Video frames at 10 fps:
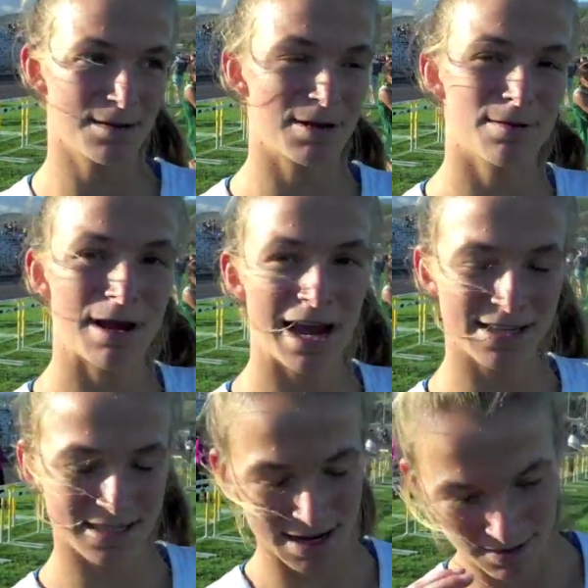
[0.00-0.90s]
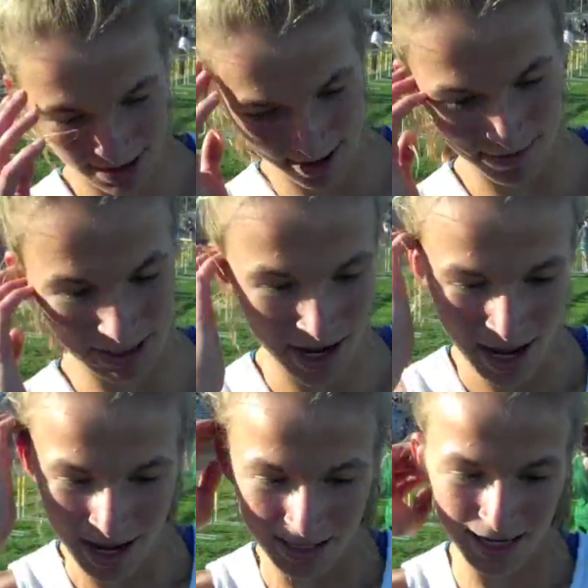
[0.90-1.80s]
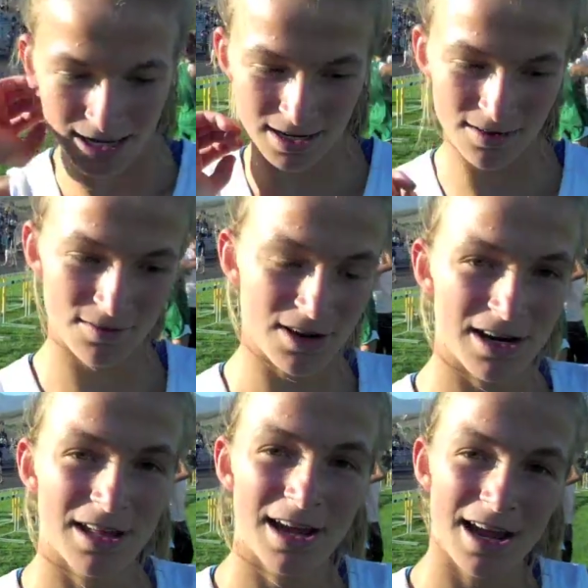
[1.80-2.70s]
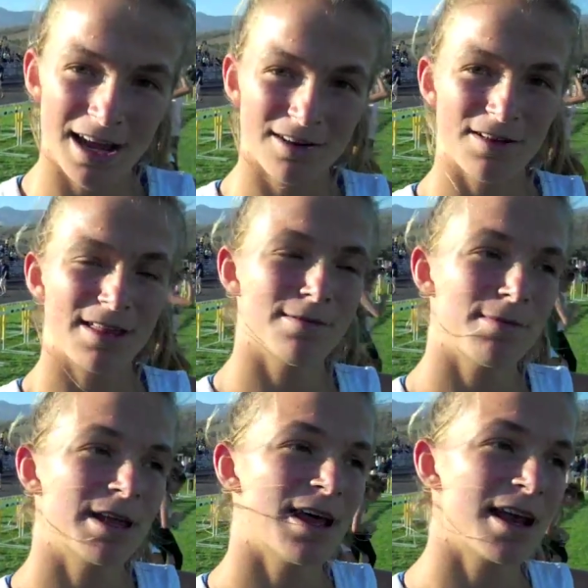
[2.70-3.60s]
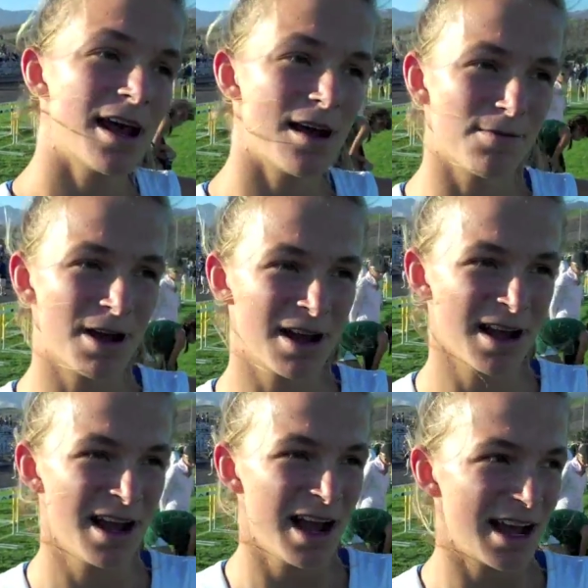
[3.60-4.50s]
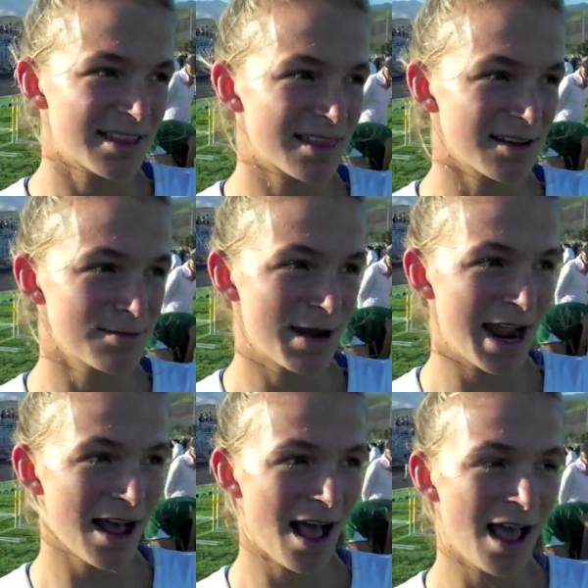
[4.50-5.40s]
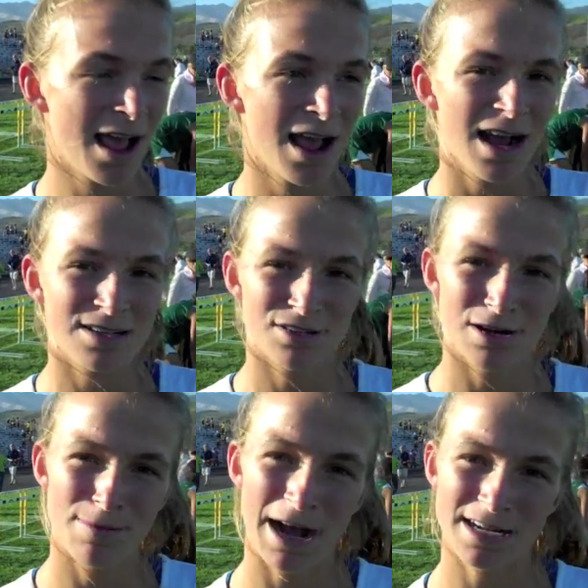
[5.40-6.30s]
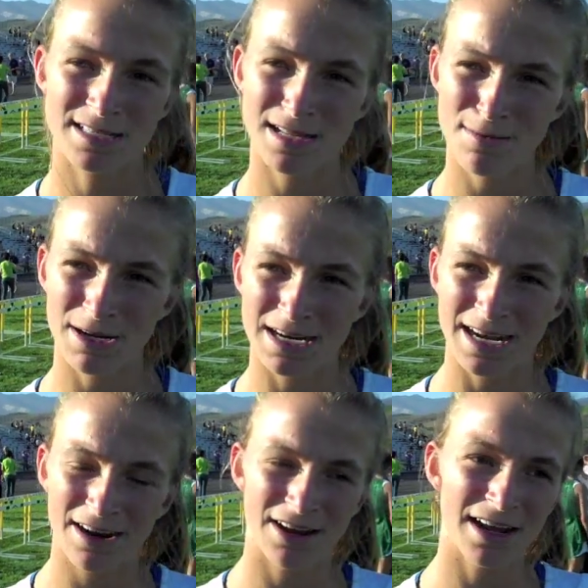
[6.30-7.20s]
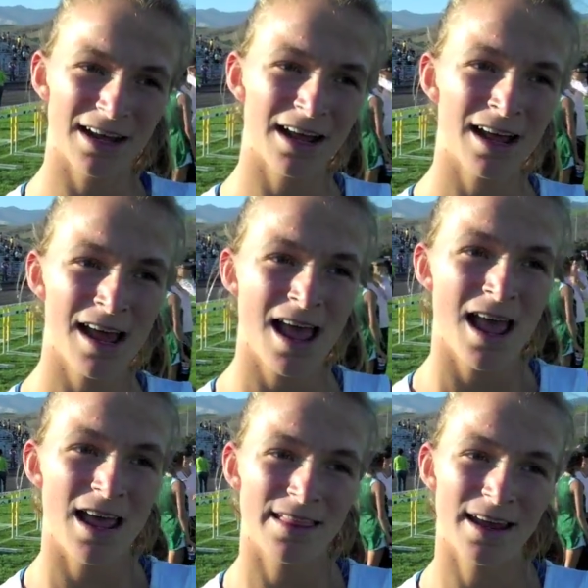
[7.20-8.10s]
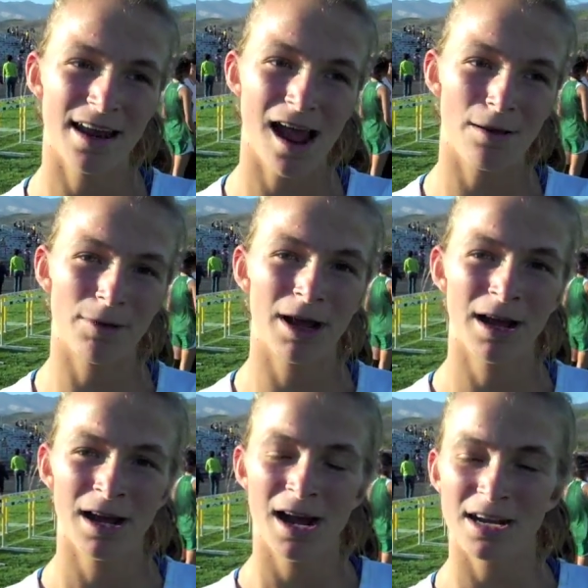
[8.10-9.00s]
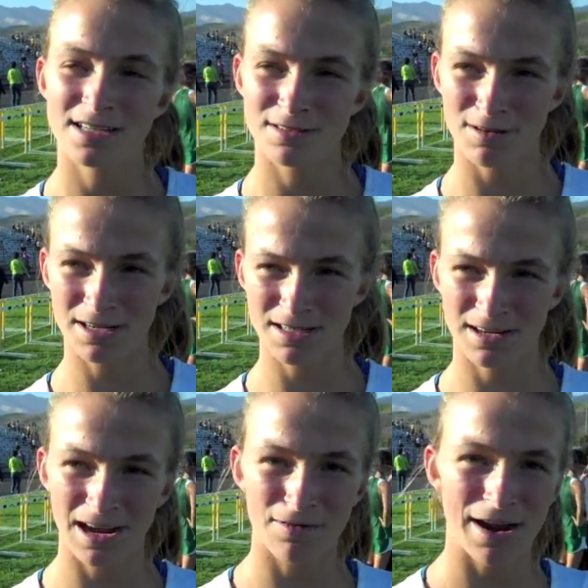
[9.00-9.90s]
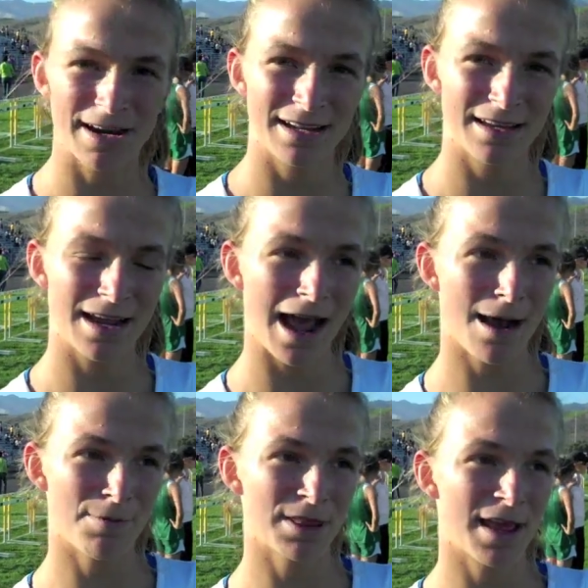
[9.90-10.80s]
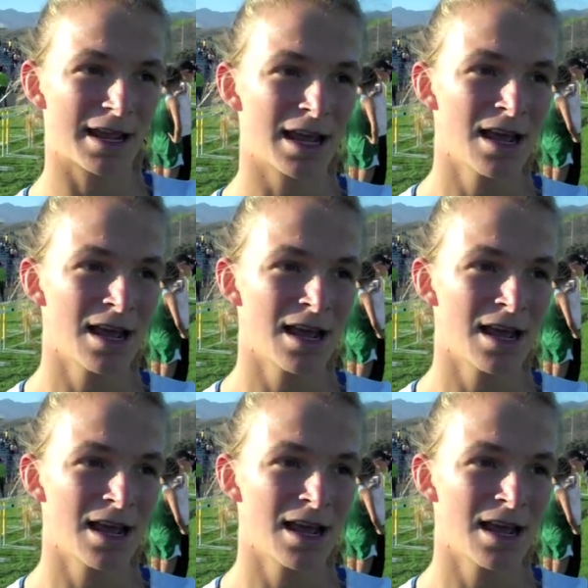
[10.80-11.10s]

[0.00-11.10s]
keeping it in my head to stay with them and trying to get in a rhythm. And then at the third mile, I sort of passed them on a downhill, and then I just worked on widening the gap and